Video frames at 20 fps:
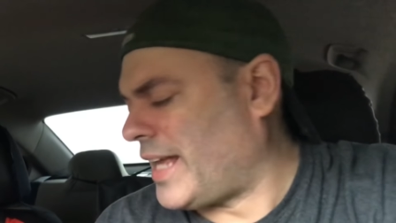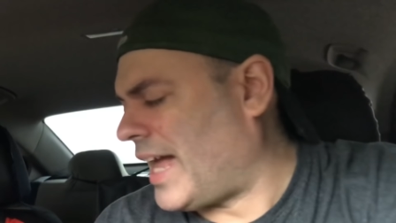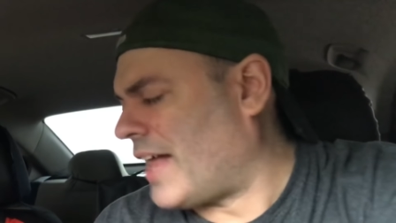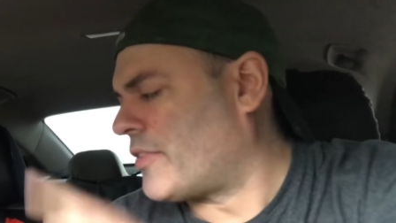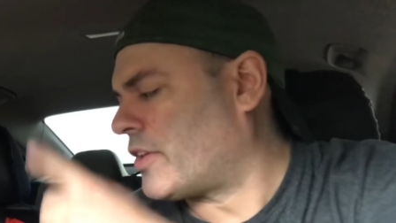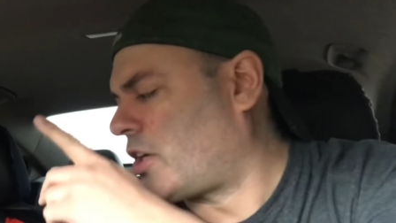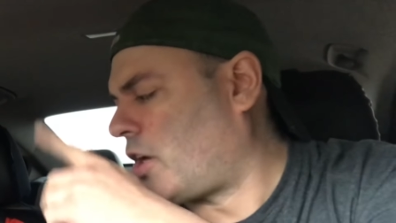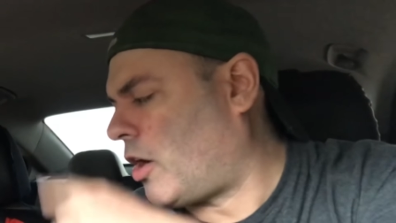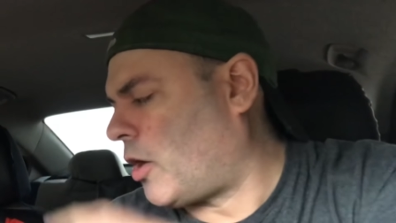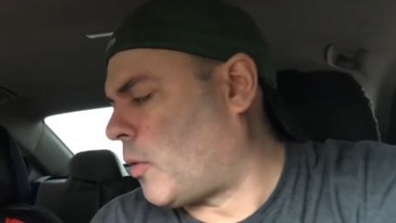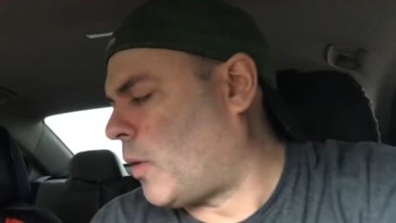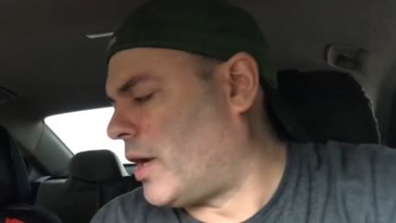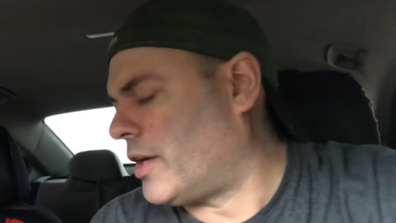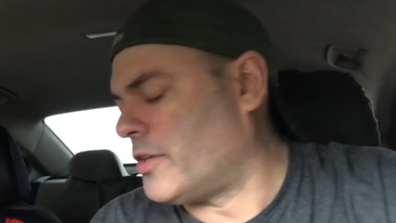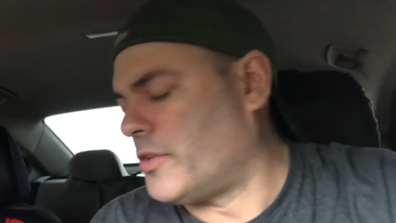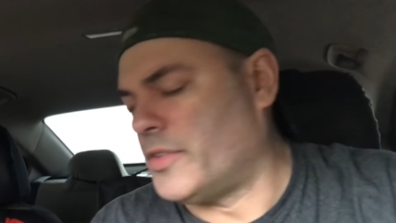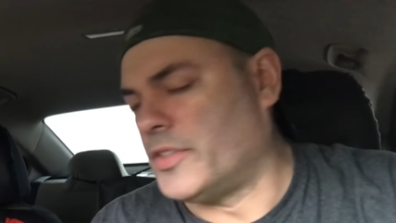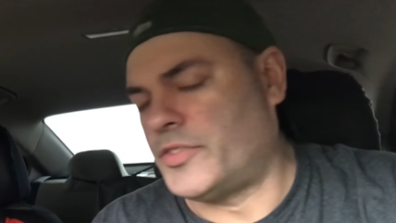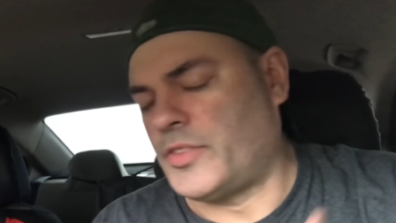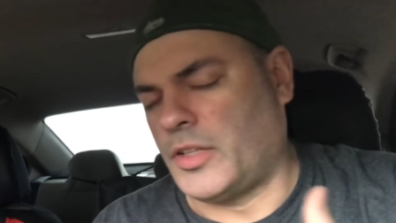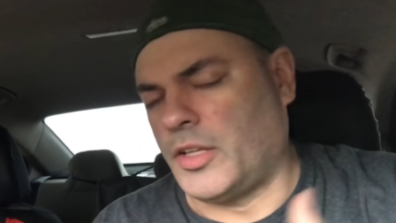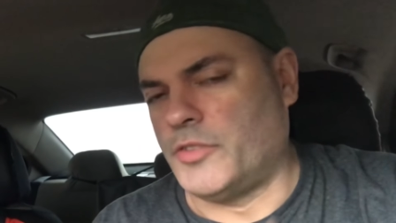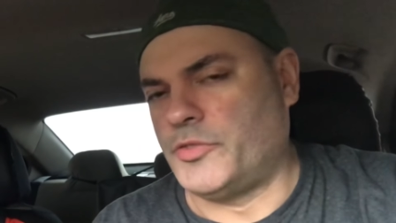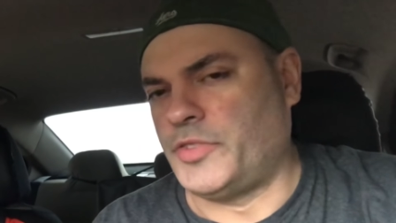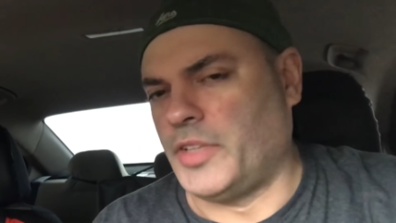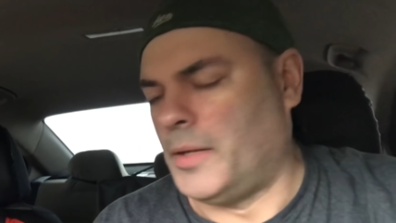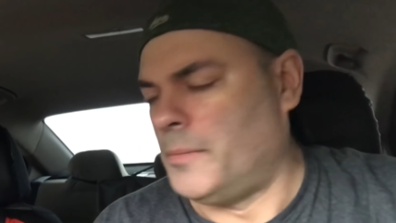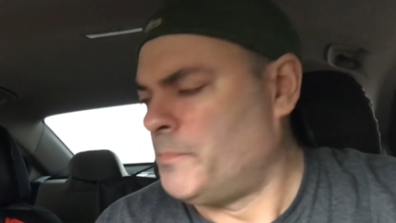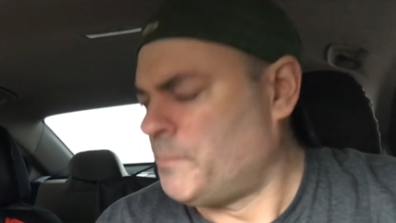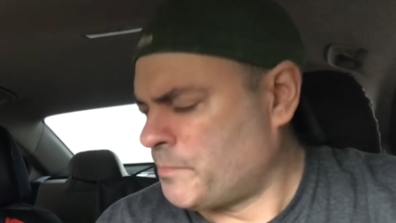Get out of the car while I do this
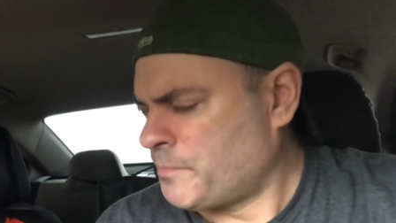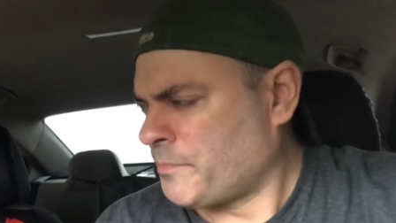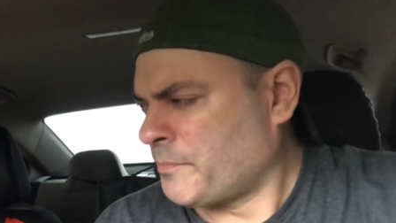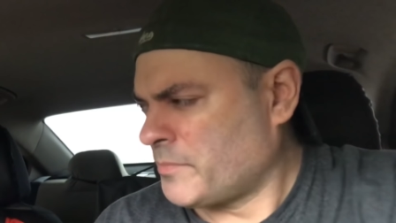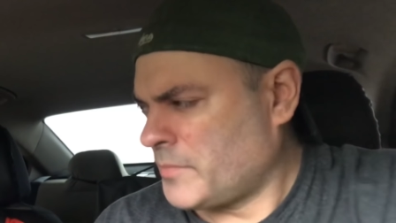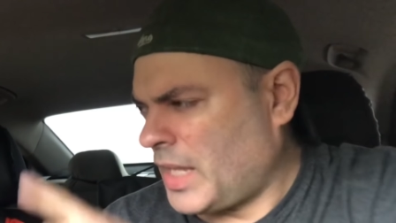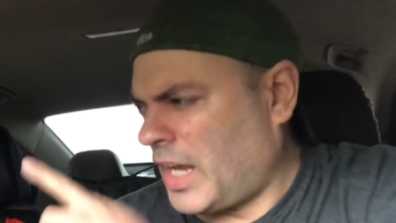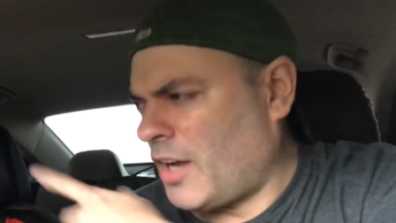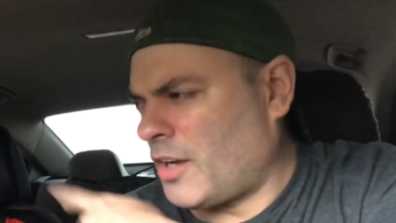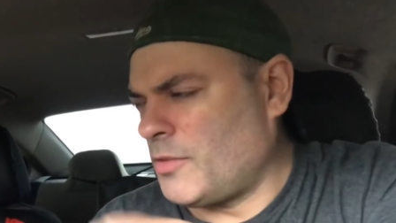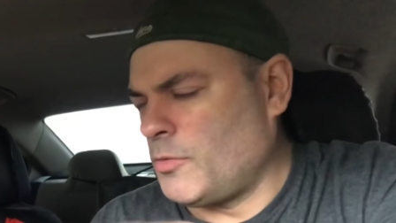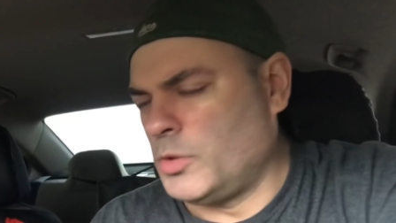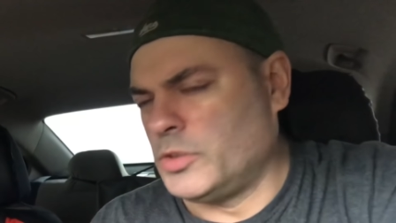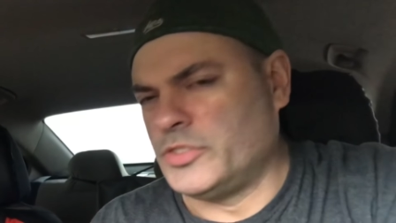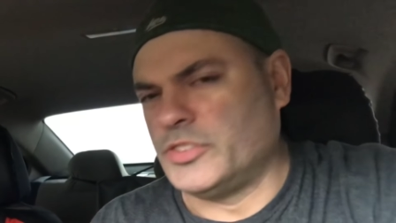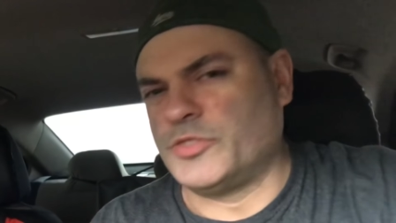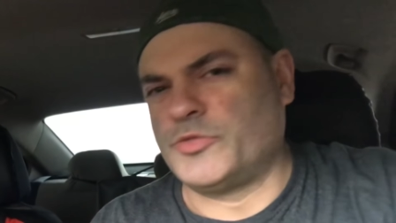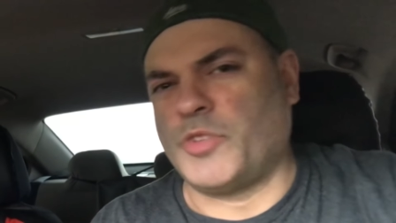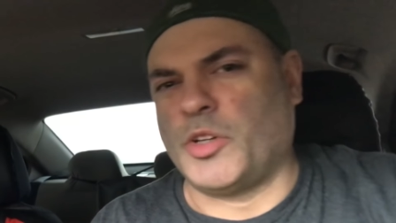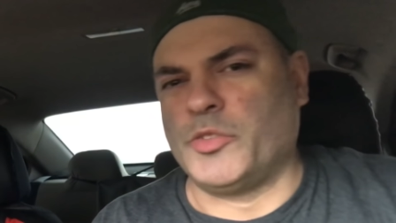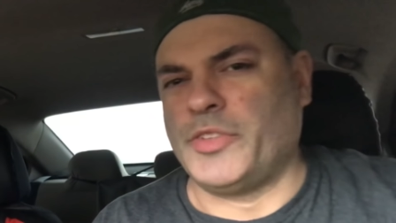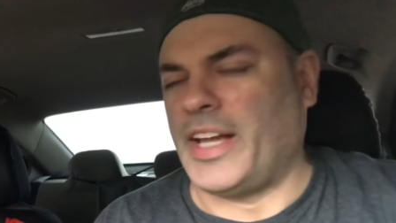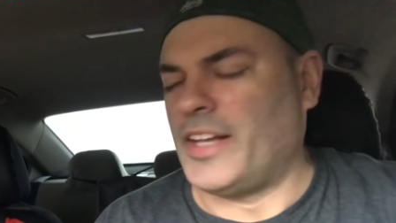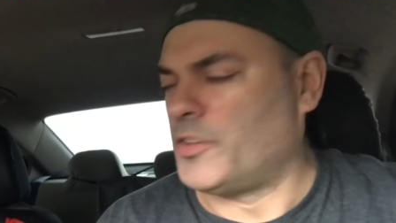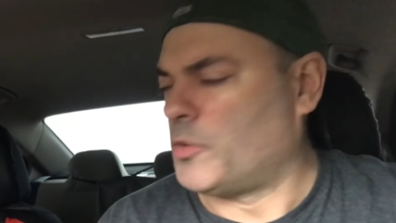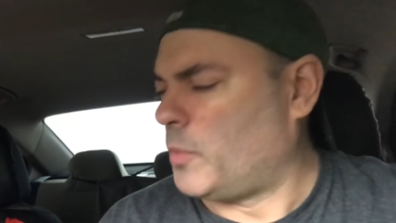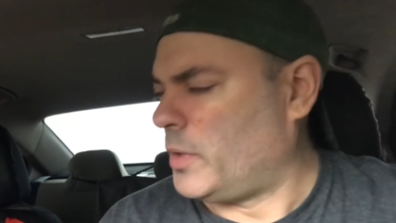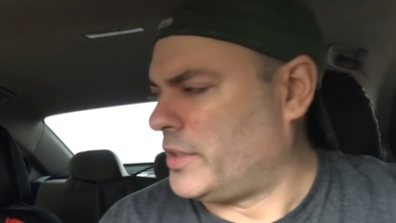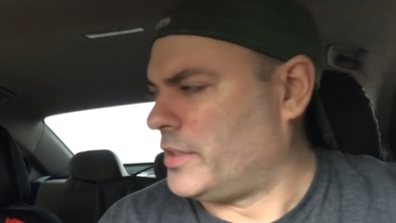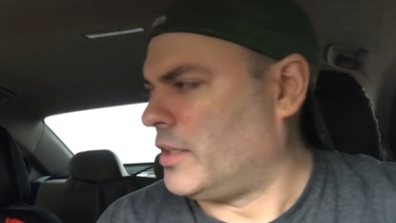close-up. We'll just roll
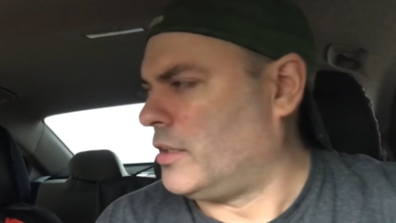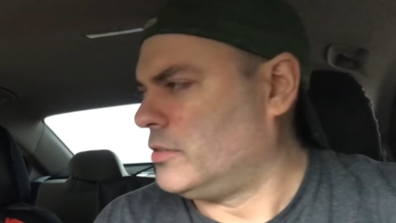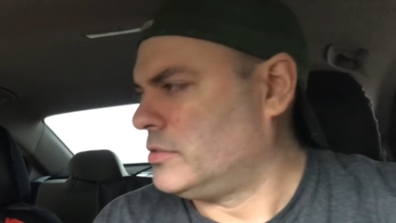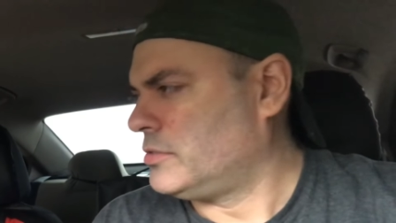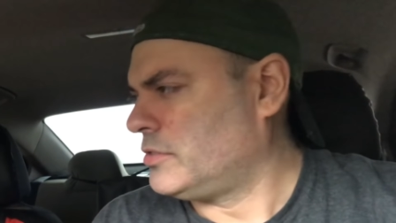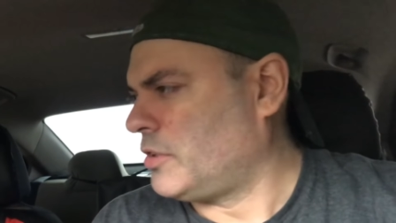down the window.